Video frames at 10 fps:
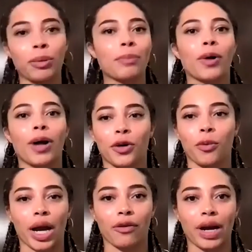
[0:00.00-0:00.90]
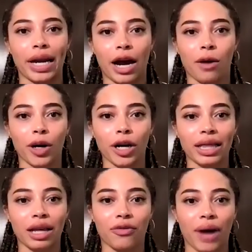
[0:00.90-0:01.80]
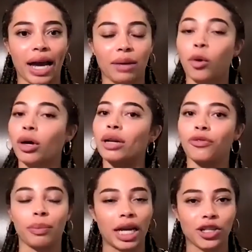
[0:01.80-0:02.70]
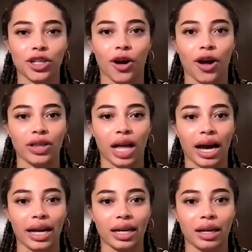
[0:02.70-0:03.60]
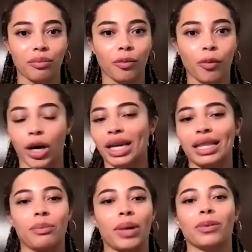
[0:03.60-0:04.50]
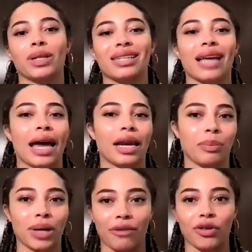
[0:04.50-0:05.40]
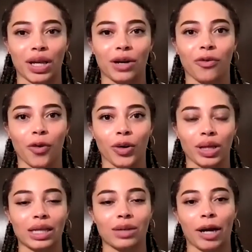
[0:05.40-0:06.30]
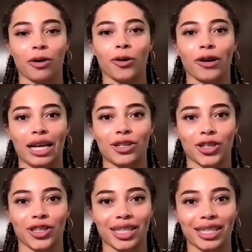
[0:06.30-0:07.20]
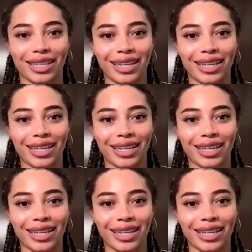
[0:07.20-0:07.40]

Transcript: people unaware right now, where can they find more information online, and where can they be able to sign up and everything for these micro credentials?